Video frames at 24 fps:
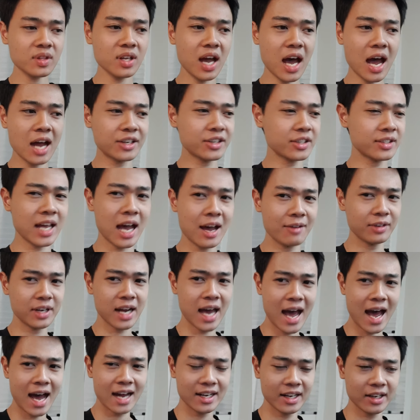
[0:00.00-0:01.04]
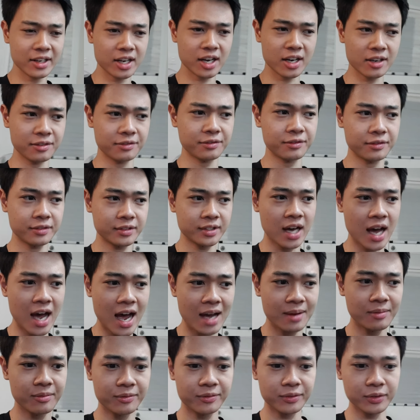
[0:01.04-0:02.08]
I just haven't had enough
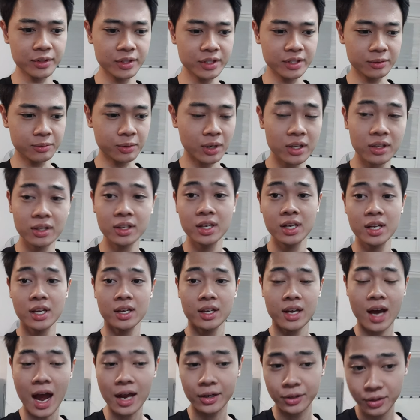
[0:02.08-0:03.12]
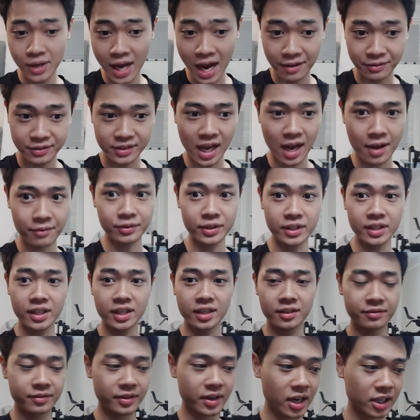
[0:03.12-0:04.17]
time for the, well, I do have time for the
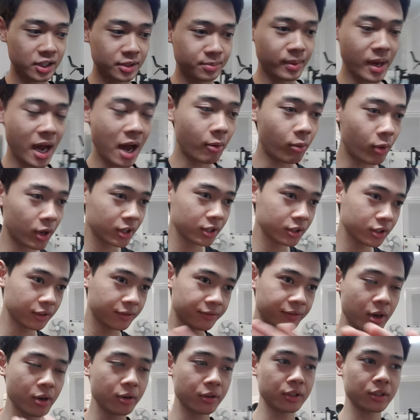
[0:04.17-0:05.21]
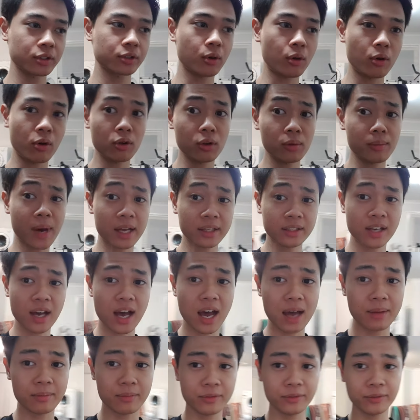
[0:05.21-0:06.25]
inverts, but I wanted to focus all my
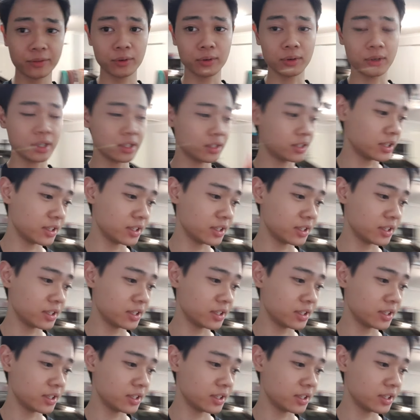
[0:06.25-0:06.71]
time for the